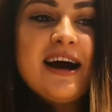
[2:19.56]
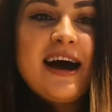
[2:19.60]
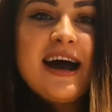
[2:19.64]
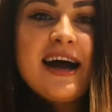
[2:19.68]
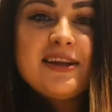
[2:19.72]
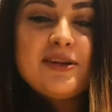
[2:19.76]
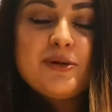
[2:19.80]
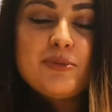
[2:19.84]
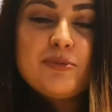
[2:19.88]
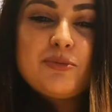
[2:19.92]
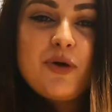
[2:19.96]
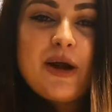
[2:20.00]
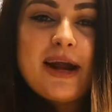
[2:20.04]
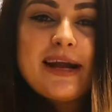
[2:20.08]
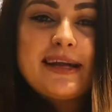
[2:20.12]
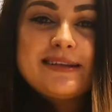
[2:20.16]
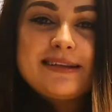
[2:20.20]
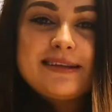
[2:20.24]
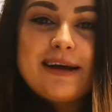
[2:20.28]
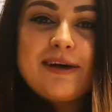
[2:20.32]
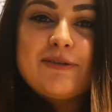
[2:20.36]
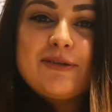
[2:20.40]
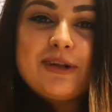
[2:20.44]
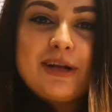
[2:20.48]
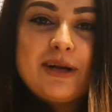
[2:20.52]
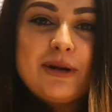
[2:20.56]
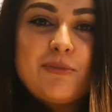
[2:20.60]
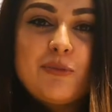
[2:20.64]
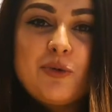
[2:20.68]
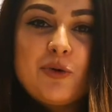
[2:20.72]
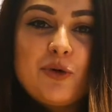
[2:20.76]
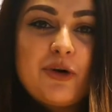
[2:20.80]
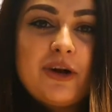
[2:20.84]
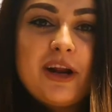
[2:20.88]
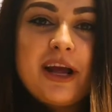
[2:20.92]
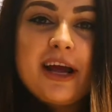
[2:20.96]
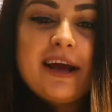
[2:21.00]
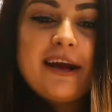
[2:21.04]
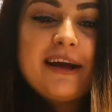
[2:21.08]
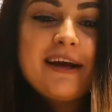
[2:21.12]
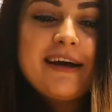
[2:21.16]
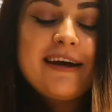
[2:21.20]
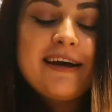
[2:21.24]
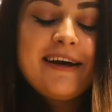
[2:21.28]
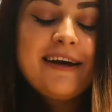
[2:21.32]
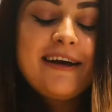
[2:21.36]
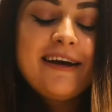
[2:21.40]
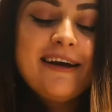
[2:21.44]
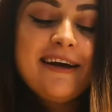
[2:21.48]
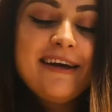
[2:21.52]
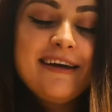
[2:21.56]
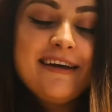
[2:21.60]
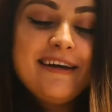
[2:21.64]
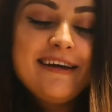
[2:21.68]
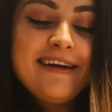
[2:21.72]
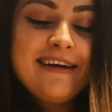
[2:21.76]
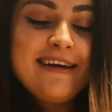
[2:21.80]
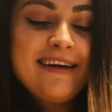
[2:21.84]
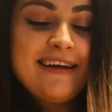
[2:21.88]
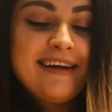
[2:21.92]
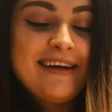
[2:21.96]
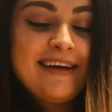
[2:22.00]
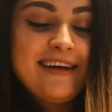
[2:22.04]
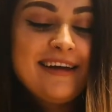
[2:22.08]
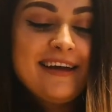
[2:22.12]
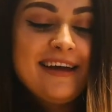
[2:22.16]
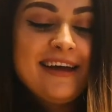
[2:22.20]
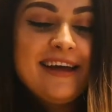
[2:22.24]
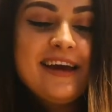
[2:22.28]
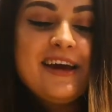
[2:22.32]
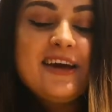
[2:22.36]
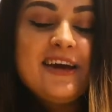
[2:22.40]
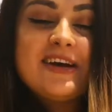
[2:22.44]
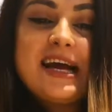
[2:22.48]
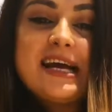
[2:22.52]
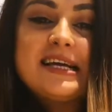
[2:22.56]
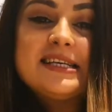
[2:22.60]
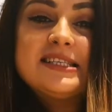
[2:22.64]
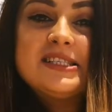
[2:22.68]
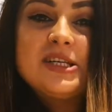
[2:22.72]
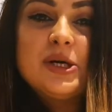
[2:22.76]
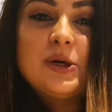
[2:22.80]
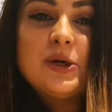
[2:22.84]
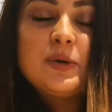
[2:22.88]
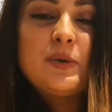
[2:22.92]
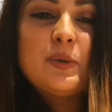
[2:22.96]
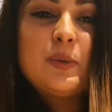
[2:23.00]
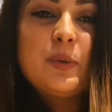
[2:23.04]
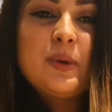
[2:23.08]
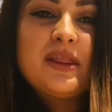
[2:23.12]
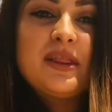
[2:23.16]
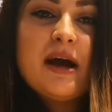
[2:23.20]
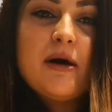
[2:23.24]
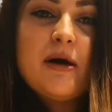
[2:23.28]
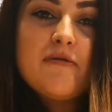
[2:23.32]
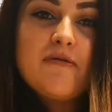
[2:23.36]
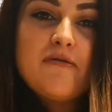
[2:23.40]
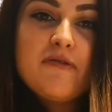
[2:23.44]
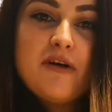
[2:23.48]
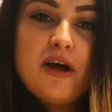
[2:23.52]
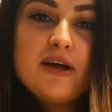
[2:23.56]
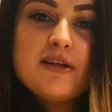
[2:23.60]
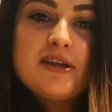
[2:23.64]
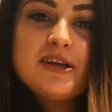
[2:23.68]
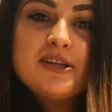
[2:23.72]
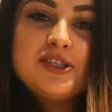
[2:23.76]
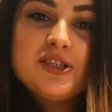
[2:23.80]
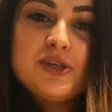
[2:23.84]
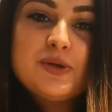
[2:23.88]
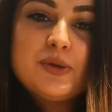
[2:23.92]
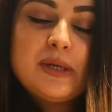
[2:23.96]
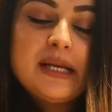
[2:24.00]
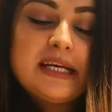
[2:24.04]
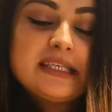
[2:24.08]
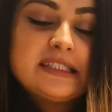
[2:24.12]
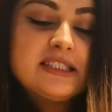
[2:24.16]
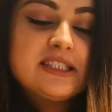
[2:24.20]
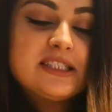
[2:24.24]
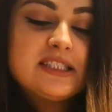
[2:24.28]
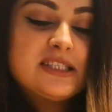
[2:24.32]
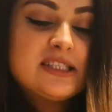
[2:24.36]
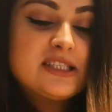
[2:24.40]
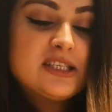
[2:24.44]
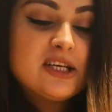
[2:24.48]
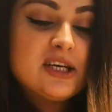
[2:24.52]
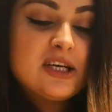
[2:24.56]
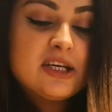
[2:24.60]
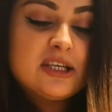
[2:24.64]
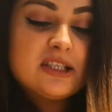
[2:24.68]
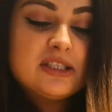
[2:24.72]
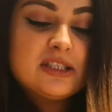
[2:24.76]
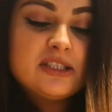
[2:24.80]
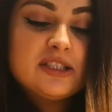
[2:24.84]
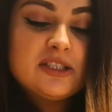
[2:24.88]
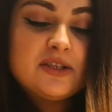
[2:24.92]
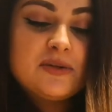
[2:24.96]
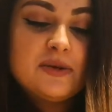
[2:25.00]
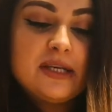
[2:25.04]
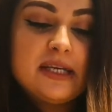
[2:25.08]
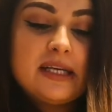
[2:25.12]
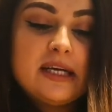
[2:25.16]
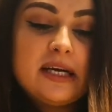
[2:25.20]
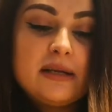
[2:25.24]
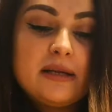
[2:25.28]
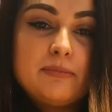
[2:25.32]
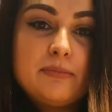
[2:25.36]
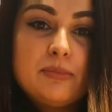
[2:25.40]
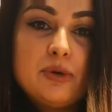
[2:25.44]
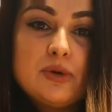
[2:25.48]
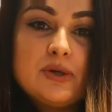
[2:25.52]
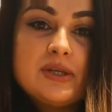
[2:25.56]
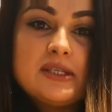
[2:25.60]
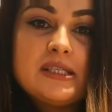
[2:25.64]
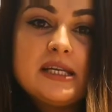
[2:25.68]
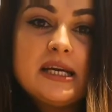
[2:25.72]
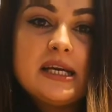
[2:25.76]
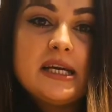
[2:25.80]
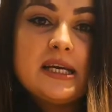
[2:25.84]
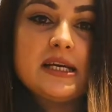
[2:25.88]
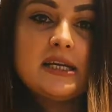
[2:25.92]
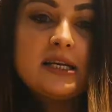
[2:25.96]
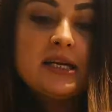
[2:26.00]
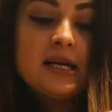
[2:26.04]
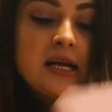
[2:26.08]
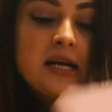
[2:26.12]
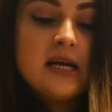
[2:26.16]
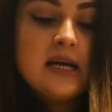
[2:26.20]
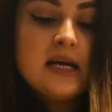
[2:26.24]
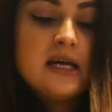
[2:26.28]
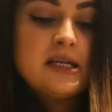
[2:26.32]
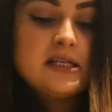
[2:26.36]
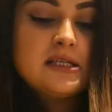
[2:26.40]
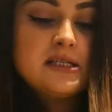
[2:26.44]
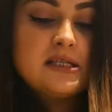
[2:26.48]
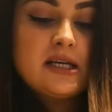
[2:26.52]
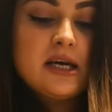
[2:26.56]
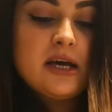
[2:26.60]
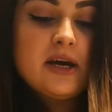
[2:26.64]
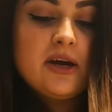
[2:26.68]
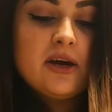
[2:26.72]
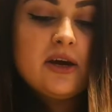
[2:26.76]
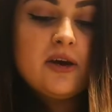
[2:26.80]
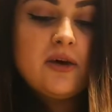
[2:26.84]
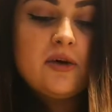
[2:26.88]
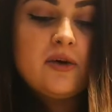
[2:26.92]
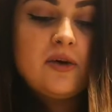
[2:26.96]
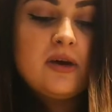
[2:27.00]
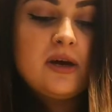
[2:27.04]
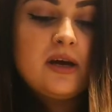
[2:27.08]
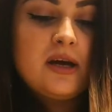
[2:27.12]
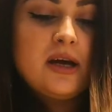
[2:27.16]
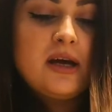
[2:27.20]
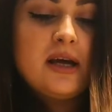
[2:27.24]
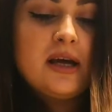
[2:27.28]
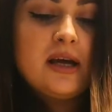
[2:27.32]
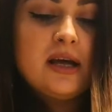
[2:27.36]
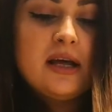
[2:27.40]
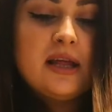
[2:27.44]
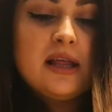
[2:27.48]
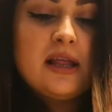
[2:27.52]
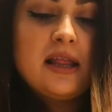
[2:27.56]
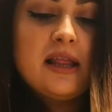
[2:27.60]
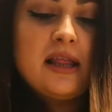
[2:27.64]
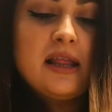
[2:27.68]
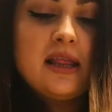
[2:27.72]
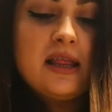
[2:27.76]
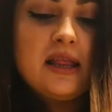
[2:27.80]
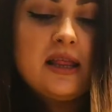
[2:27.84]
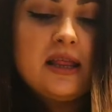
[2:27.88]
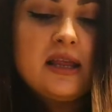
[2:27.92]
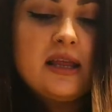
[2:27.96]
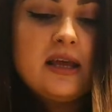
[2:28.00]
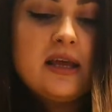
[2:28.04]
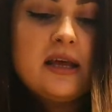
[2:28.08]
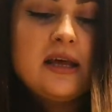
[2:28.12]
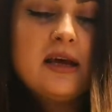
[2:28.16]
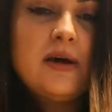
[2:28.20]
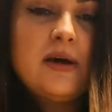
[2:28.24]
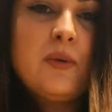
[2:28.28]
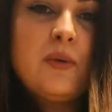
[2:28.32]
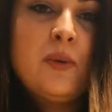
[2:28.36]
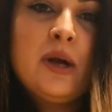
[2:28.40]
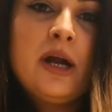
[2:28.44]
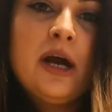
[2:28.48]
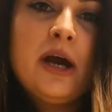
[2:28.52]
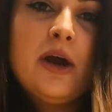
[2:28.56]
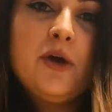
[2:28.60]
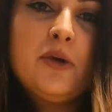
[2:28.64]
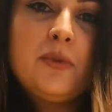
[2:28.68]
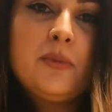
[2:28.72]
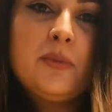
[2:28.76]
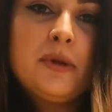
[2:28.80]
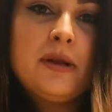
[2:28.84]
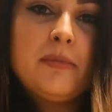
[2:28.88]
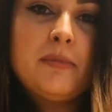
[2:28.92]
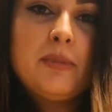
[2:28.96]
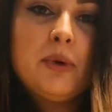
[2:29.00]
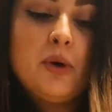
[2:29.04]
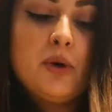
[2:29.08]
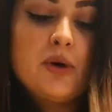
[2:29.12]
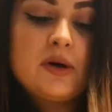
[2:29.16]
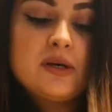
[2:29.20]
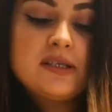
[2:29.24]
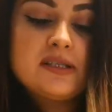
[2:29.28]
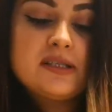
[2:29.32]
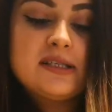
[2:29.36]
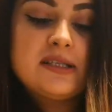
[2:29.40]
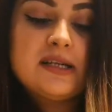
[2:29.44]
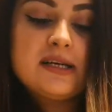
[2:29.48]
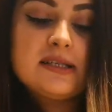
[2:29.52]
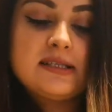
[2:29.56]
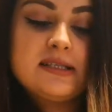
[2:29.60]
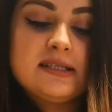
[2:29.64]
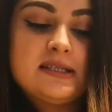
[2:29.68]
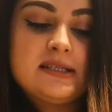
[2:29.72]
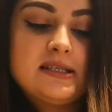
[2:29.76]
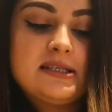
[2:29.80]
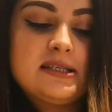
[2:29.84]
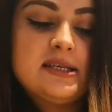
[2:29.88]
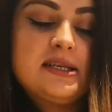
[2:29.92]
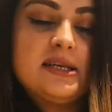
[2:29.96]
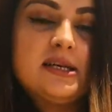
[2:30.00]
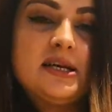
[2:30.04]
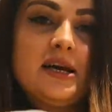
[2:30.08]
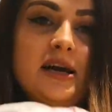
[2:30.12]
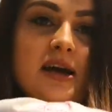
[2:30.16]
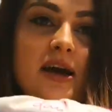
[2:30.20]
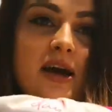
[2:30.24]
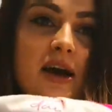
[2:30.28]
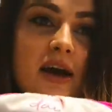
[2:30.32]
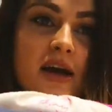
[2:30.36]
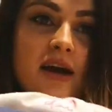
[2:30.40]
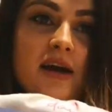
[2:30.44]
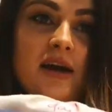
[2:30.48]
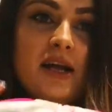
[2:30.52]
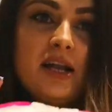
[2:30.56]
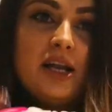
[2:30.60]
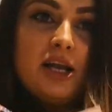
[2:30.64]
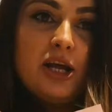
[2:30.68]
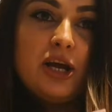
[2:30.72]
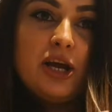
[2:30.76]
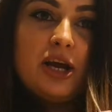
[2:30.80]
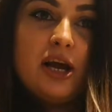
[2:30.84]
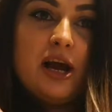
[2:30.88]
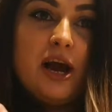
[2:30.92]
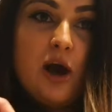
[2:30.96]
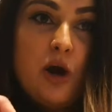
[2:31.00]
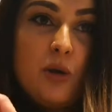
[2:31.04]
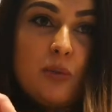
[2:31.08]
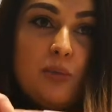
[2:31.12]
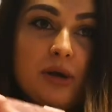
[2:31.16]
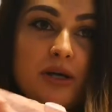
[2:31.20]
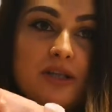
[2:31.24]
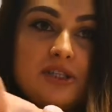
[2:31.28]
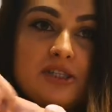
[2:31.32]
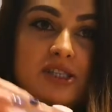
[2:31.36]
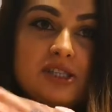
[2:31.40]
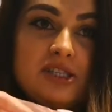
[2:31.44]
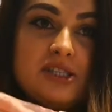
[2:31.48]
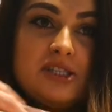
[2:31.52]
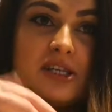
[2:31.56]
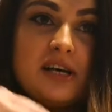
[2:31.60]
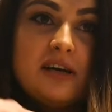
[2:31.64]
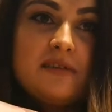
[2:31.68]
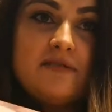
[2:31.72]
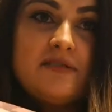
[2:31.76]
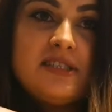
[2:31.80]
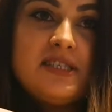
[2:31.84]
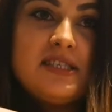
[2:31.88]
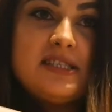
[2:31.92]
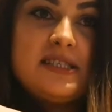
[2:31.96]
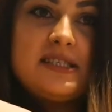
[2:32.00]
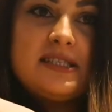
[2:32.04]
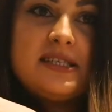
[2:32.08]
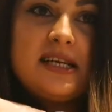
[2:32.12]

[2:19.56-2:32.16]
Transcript: I had a breakdown in the morning. Okay, so without further ado, let's just start doing unboxing. So when I open the box, that's, look how much stuff she